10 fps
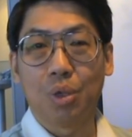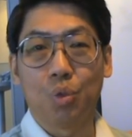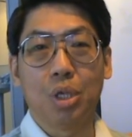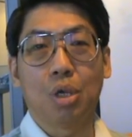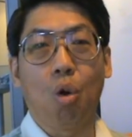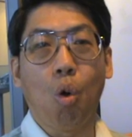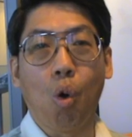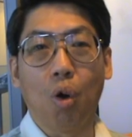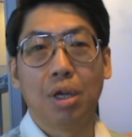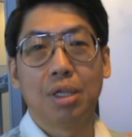We
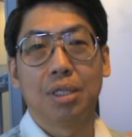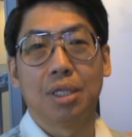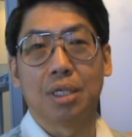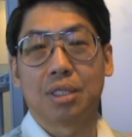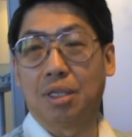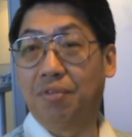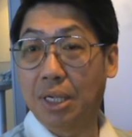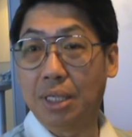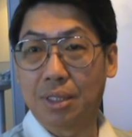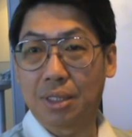call the
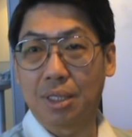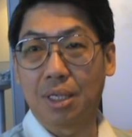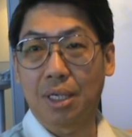surveillance